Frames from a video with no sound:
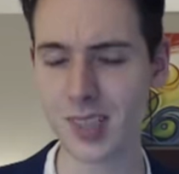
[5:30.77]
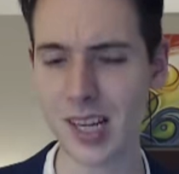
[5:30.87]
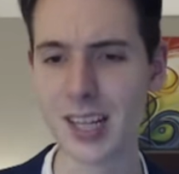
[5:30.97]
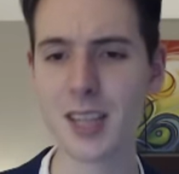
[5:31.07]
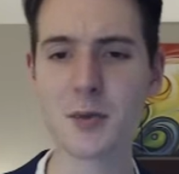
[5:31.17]

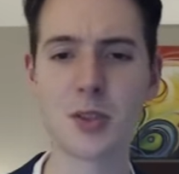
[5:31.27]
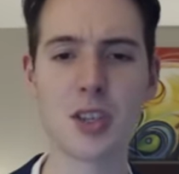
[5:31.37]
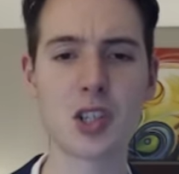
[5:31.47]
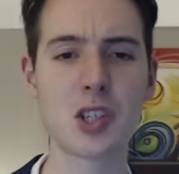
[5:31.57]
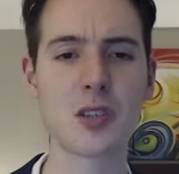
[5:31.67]
in this
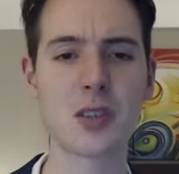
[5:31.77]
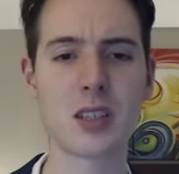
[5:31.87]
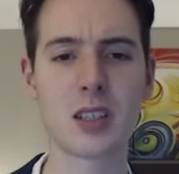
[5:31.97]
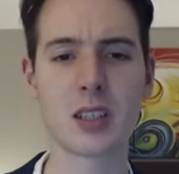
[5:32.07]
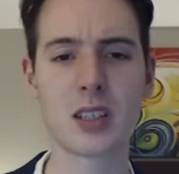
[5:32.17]
position,
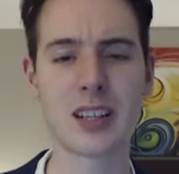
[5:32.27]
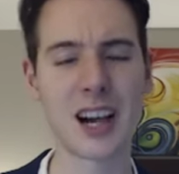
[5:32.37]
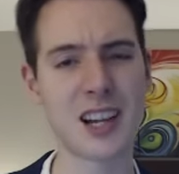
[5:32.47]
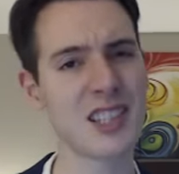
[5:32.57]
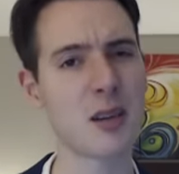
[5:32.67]

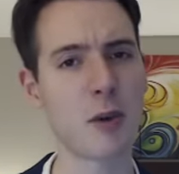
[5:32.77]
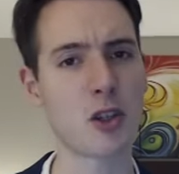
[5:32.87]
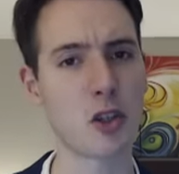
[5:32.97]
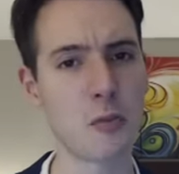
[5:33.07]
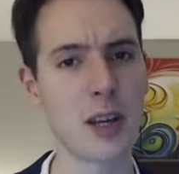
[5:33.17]
Carlsen had about
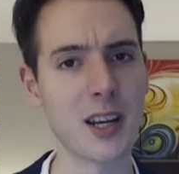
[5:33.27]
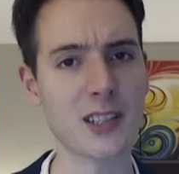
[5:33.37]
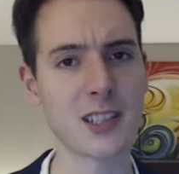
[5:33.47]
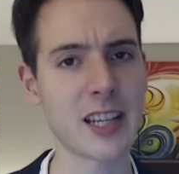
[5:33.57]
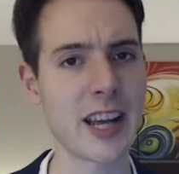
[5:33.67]
two minutes
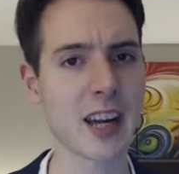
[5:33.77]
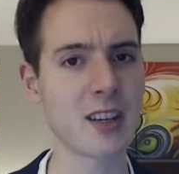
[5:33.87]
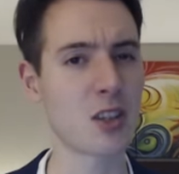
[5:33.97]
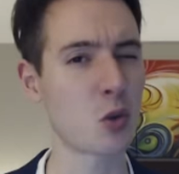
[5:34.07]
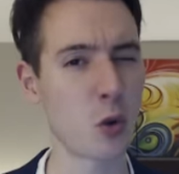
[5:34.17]
and Karjakin
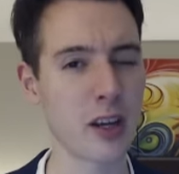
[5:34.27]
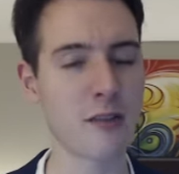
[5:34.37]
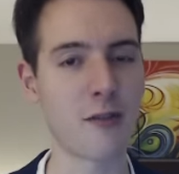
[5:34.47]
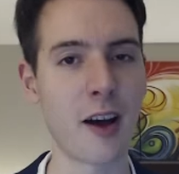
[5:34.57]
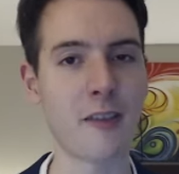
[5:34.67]

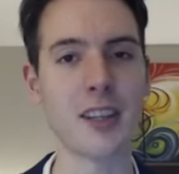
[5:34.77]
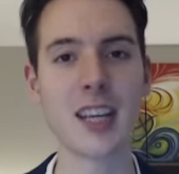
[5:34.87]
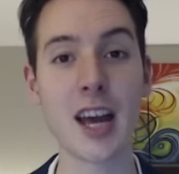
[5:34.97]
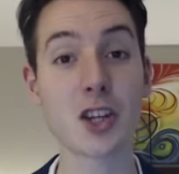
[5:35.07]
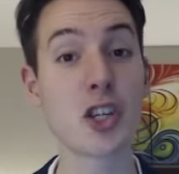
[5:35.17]
twenty-five, and he
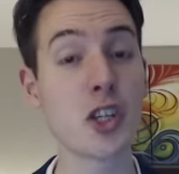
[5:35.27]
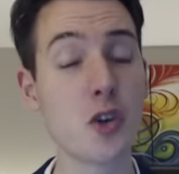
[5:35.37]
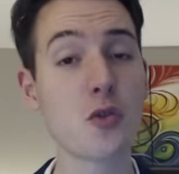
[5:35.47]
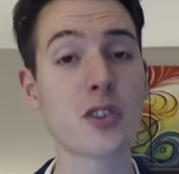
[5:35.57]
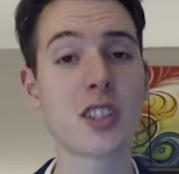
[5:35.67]
actually
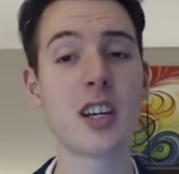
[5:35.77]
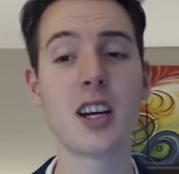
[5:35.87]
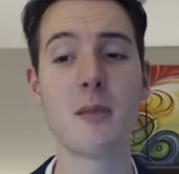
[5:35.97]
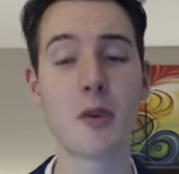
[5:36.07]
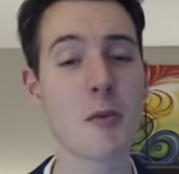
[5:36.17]
used
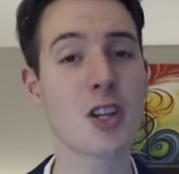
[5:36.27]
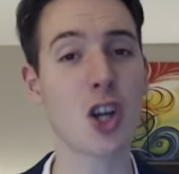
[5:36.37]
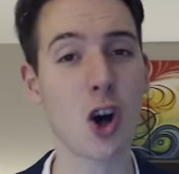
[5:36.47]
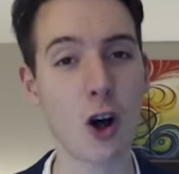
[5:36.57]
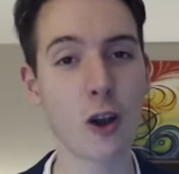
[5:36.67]
pretty much
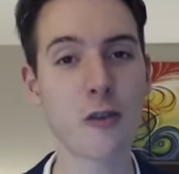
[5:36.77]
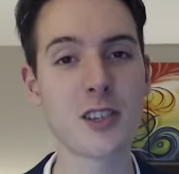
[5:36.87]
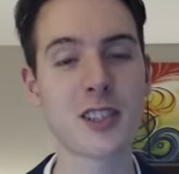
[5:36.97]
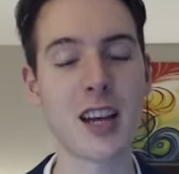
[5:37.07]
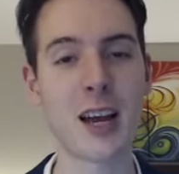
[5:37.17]
all of
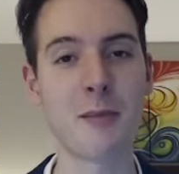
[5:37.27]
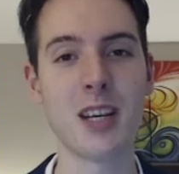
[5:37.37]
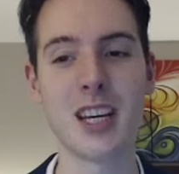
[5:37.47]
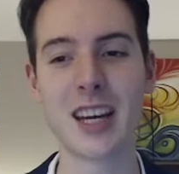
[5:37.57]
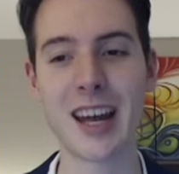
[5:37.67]
his time,
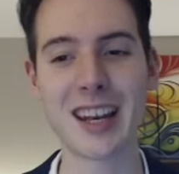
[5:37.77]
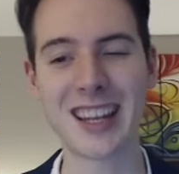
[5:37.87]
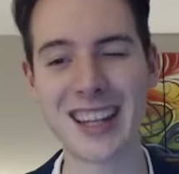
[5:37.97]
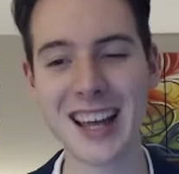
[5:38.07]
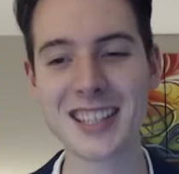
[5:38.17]
had
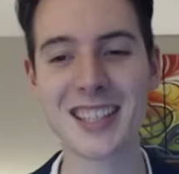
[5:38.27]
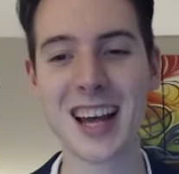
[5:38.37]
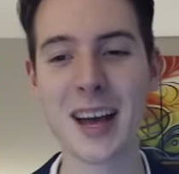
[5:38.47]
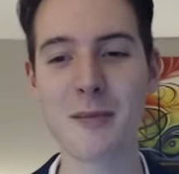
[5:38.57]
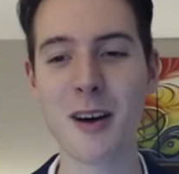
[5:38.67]
less
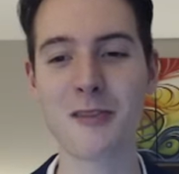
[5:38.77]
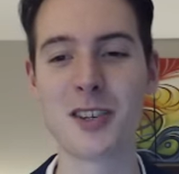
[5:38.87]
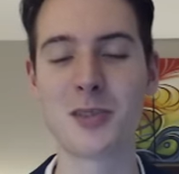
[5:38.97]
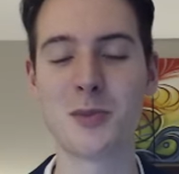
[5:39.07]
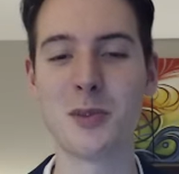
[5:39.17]
time after
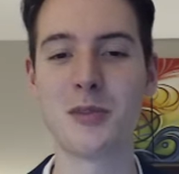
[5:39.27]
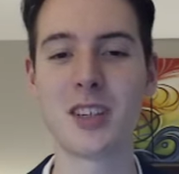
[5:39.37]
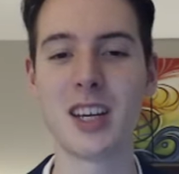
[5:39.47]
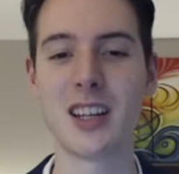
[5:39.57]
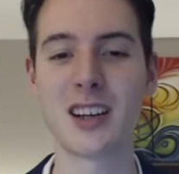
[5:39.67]
his move
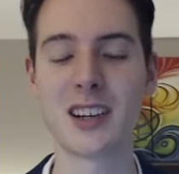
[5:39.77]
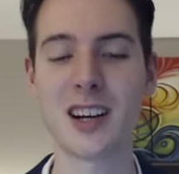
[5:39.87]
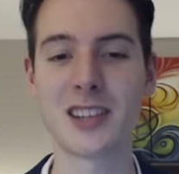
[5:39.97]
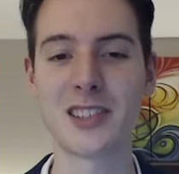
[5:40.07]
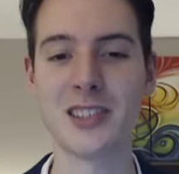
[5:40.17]
than
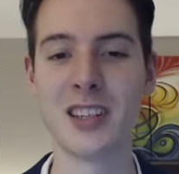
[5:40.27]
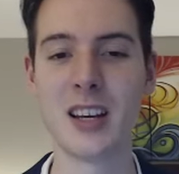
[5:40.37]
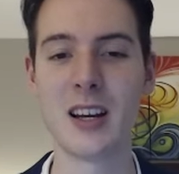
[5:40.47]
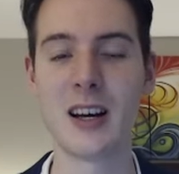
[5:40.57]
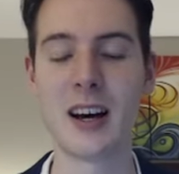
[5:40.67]
Carlsen
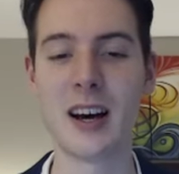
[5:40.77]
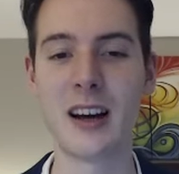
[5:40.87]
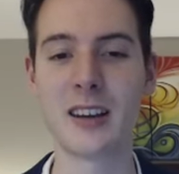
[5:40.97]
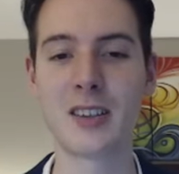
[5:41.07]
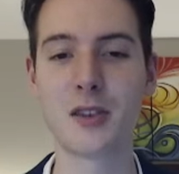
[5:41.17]
uh,
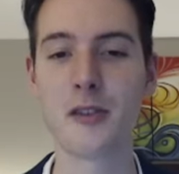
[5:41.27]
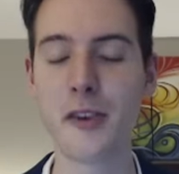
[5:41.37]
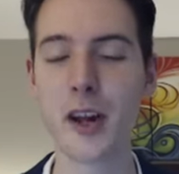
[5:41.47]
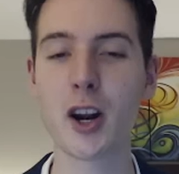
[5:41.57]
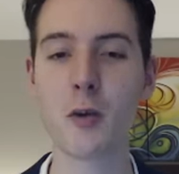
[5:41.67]
to
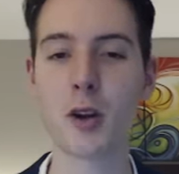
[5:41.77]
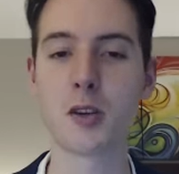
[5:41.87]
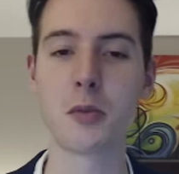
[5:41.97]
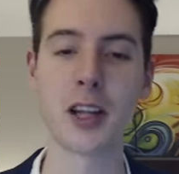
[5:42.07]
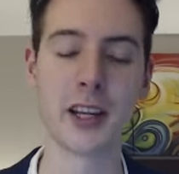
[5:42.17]
figure out what to
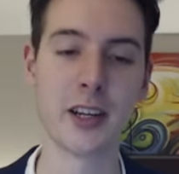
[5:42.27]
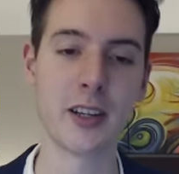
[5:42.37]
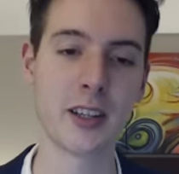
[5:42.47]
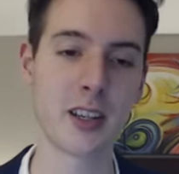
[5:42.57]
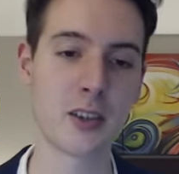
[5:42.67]
play here.
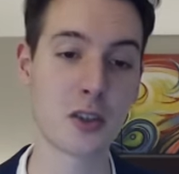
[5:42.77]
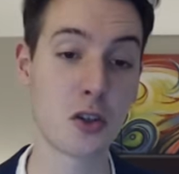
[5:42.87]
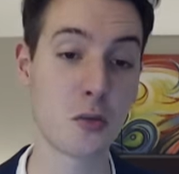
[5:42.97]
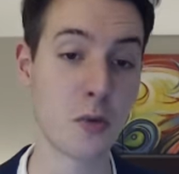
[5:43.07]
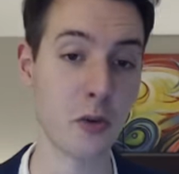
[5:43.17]
And there are
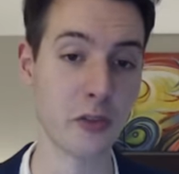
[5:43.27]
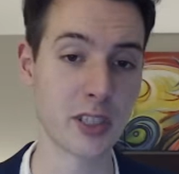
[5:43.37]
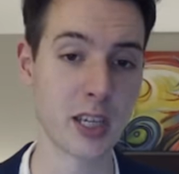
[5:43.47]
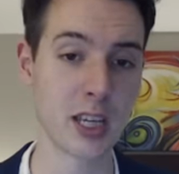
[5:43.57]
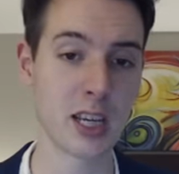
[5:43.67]
two moves.
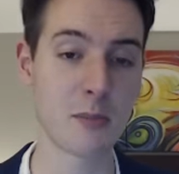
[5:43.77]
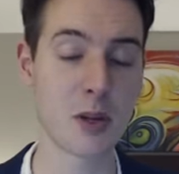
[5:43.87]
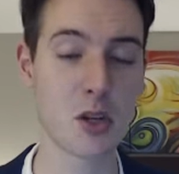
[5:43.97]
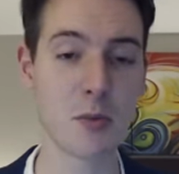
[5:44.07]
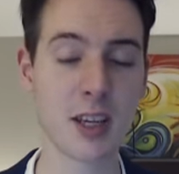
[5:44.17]

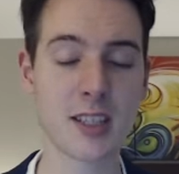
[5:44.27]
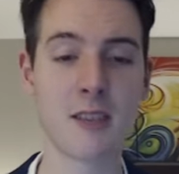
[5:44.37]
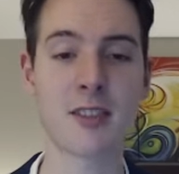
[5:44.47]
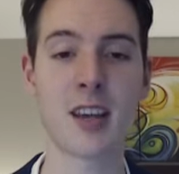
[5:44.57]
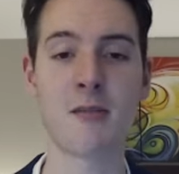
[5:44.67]
Bishop takes f
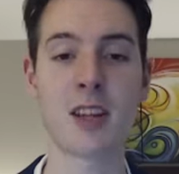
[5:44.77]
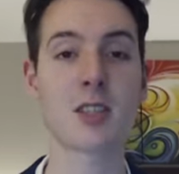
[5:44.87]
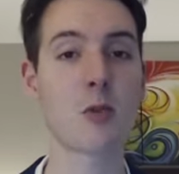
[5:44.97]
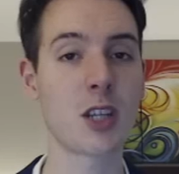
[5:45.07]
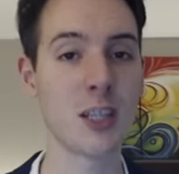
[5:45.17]
seven,
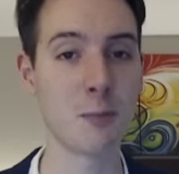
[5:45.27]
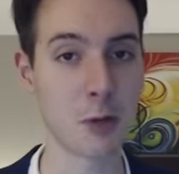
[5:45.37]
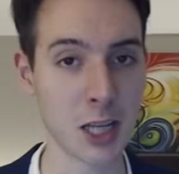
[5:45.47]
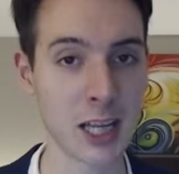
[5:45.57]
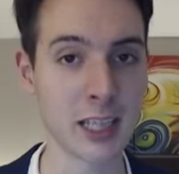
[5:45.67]
that's what he
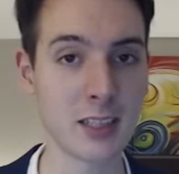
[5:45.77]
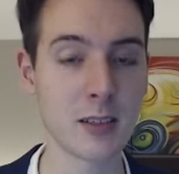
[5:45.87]
played,